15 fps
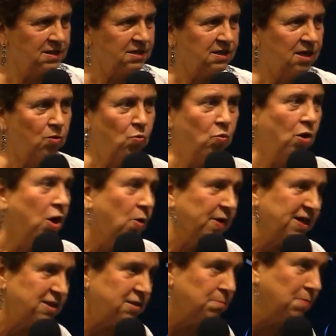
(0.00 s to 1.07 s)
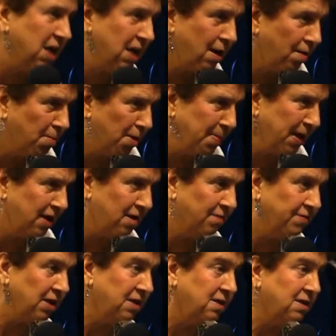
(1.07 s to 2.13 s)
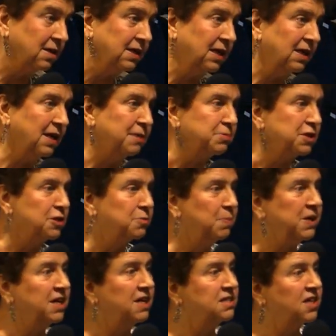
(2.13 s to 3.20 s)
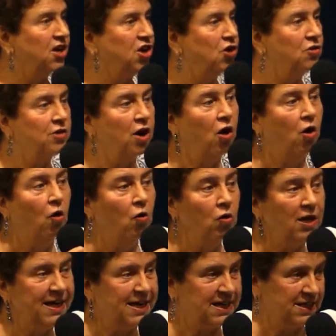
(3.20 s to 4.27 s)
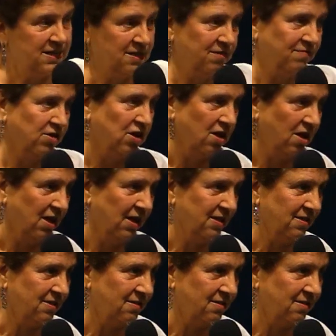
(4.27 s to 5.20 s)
said, woe is me, I'm a man of unclean lips, it's because he knew the holiness of God.